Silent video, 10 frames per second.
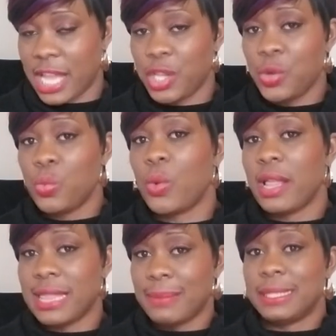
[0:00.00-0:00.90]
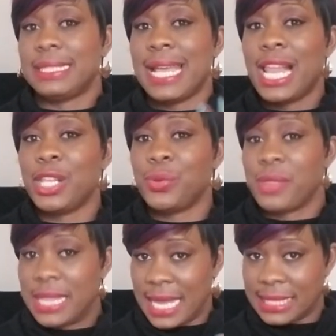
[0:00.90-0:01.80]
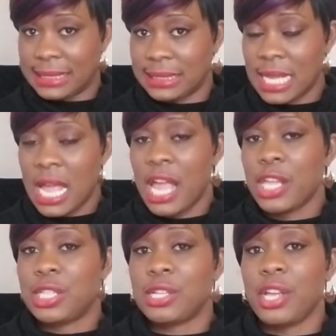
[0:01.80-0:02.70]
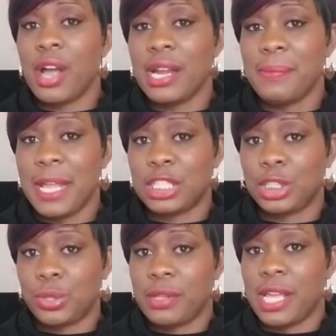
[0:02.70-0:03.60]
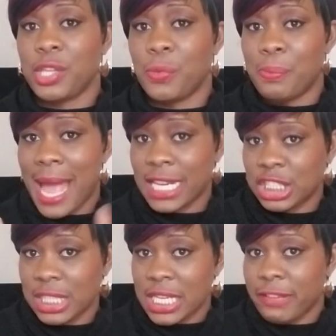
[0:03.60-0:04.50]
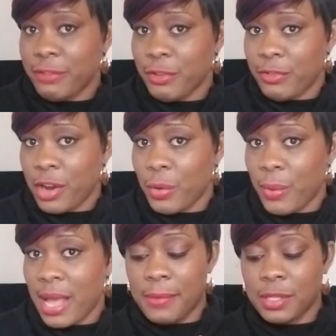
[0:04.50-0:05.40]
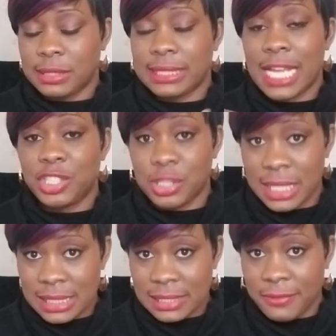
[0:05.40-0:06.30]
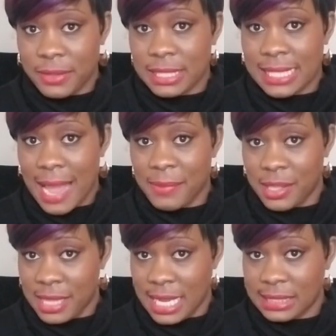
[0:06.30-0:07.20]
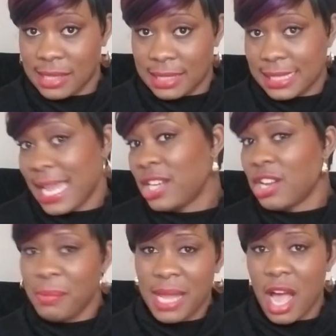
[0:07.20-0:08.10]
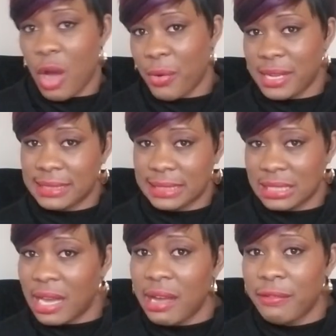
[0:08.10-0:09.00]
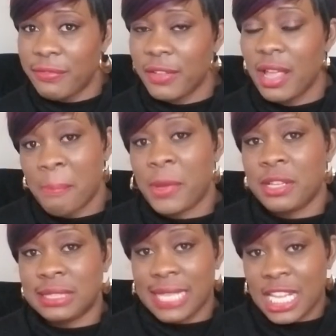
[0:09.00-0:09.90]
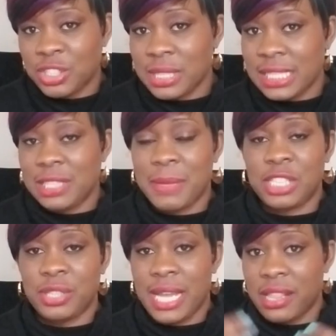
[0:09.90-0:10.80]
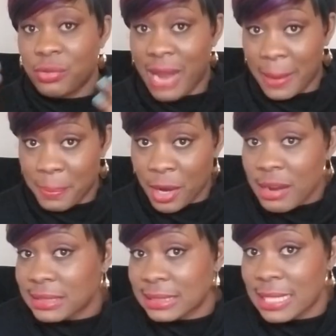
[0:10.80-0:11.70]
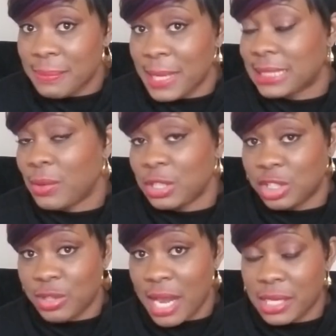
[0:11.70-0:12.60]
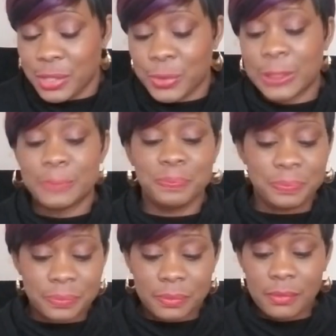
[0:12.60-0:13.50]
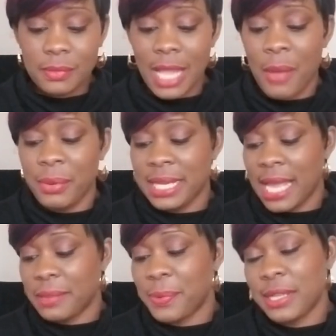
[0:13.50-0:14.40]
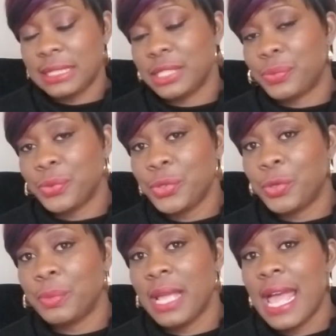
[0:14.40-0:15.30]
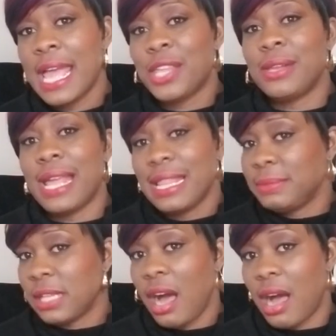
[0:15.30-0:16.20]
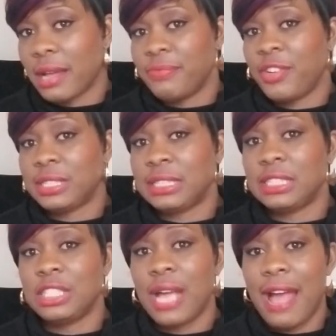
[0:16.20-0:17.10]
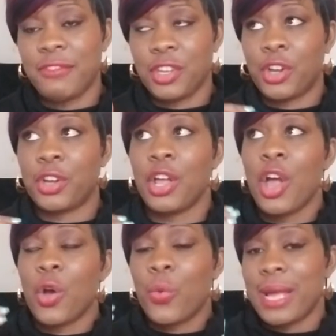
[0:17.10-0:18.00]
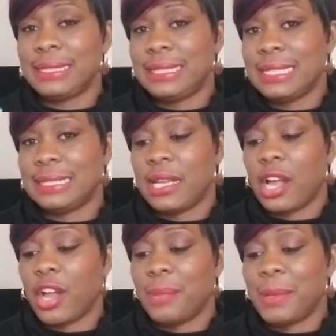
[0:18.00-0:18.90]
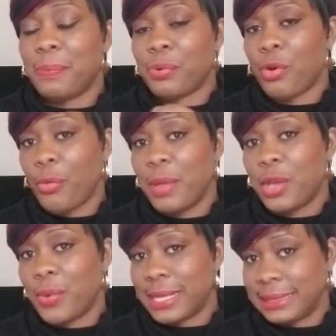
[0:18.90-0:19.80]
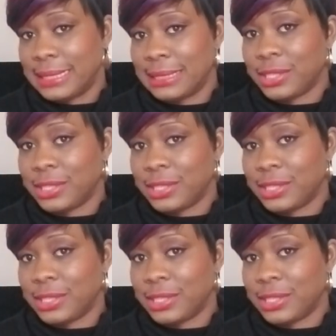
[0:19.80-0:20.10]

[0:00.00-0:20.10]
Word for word: Like you want them to tell you things. So you're gonna make sure that you manage the interview very well. You schedule it for the time that you think it's gonna take. Not an hour is enough, but you schedule it to make sure you get the right person based on what you're trying to do. And when you get the person in the room, you let them talk. First, you have your questions that are going to be probing questions.